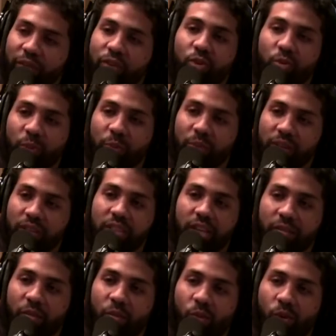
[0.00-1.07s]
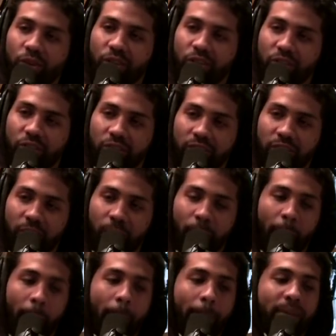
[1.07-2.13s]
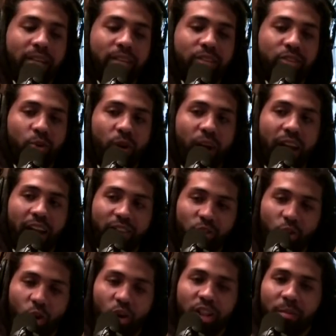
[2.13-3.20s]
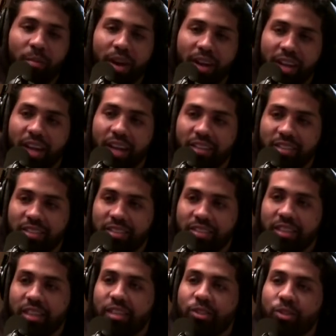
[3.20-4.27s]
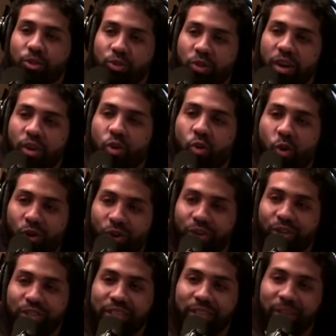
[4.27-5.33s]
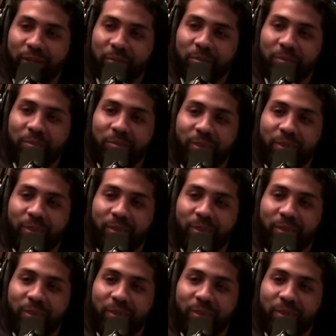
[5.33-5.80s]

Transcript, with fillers: human beings that ever walked the earth. And so I asked all of my guests to try to coerce him